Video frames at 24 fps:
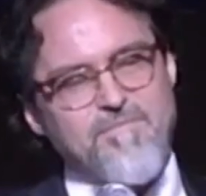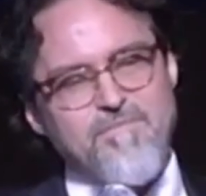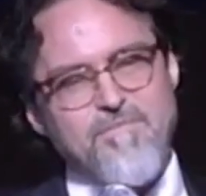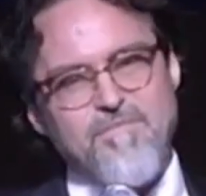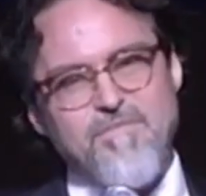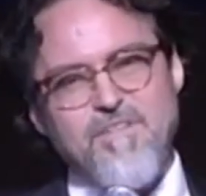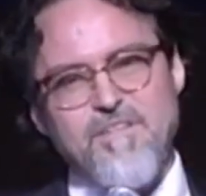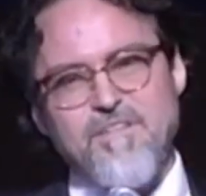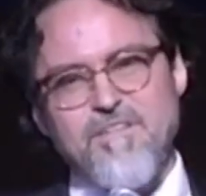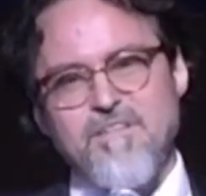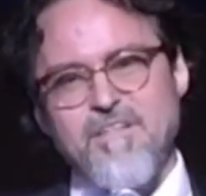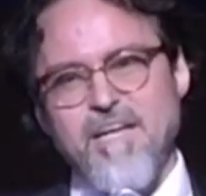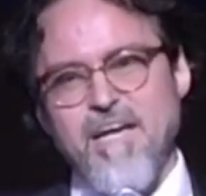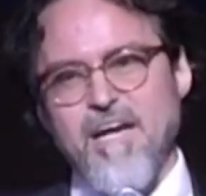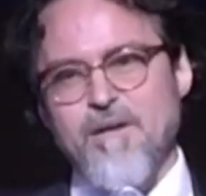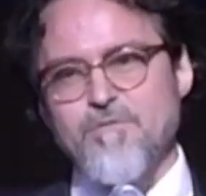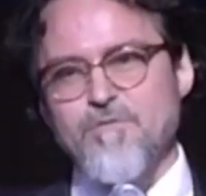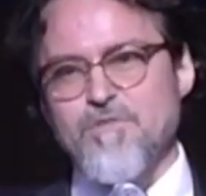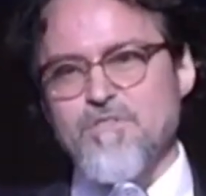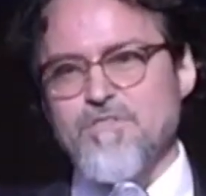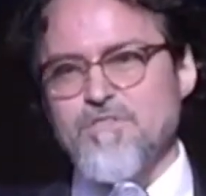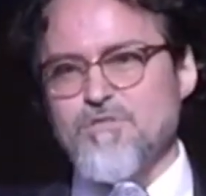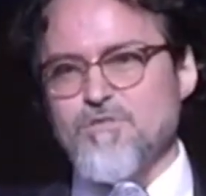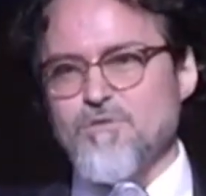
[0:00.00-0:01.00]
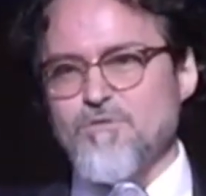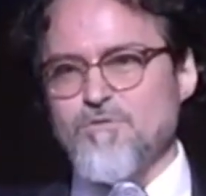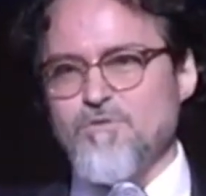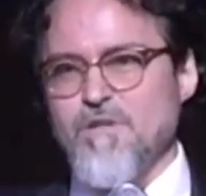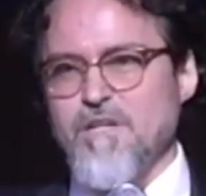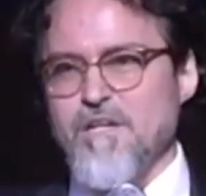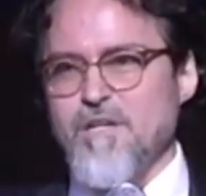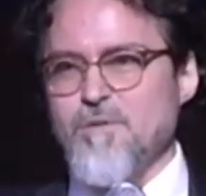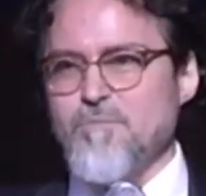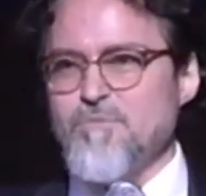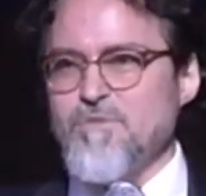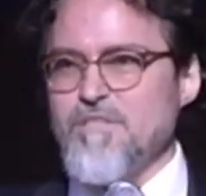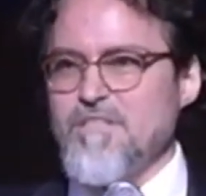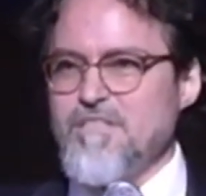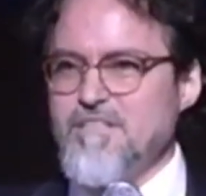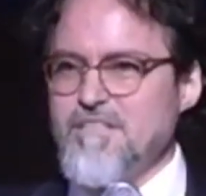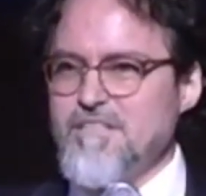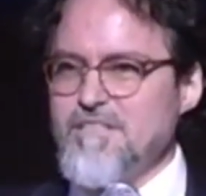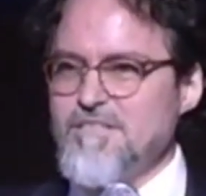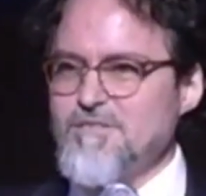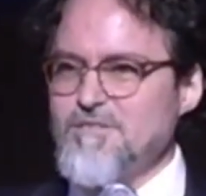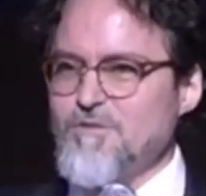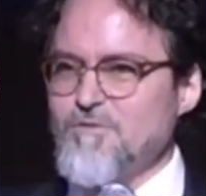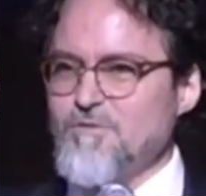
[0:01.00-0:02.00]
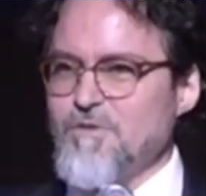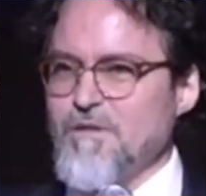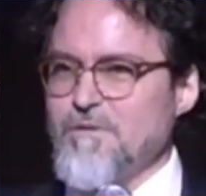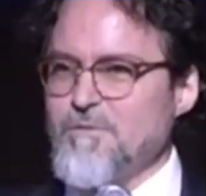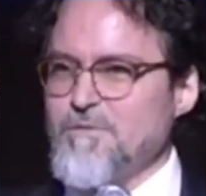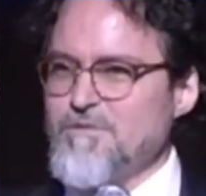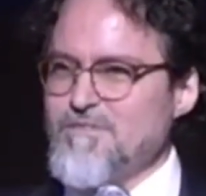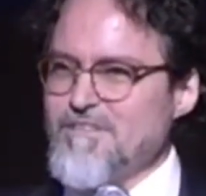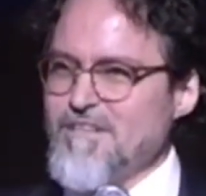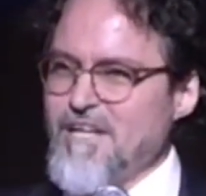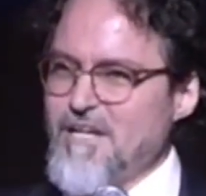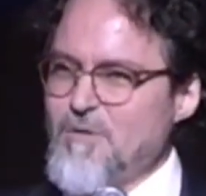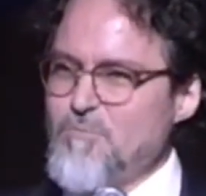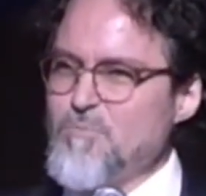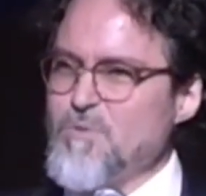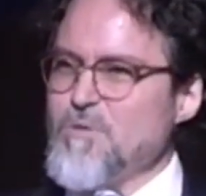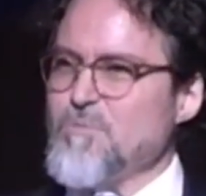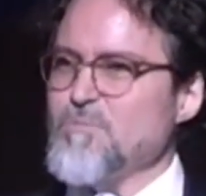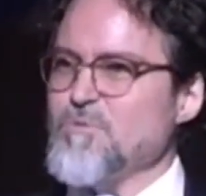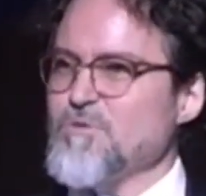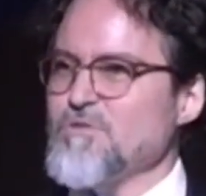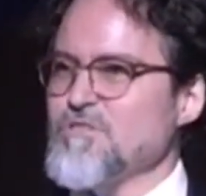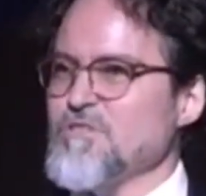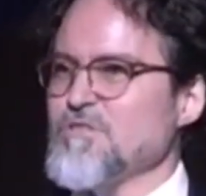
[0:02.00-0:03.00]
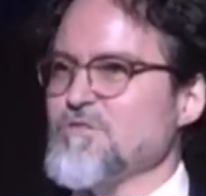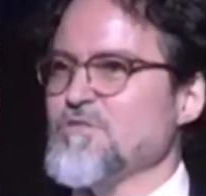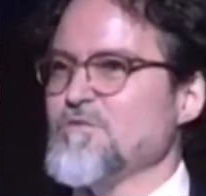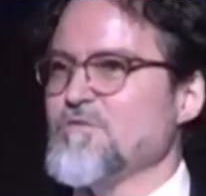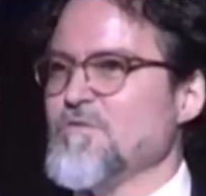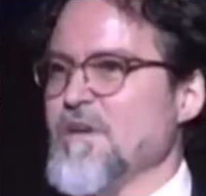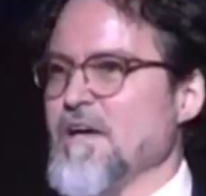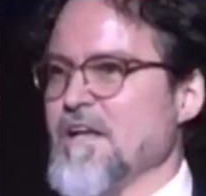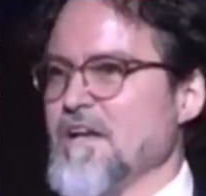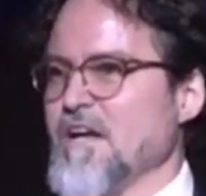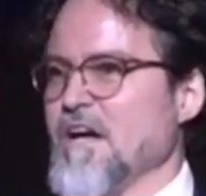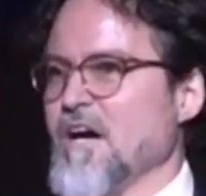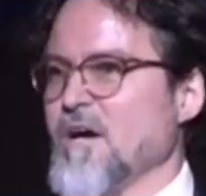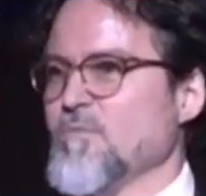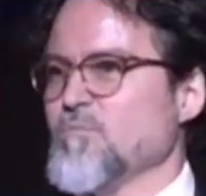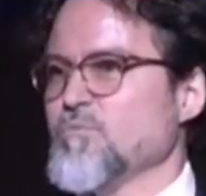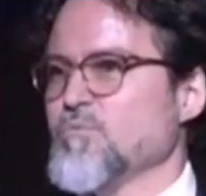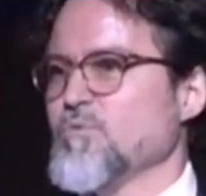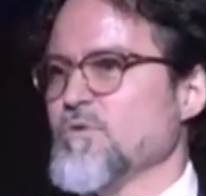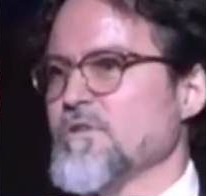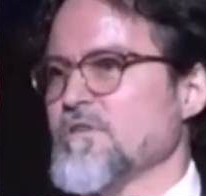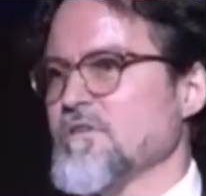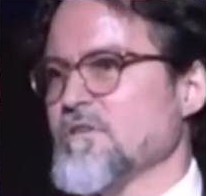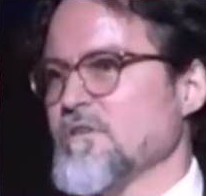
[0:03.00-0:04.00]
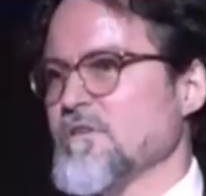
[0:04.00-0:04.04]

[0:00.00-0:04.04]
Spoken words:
the Africans are fed up, the Indians are fed up. There's a lot of people just fed up with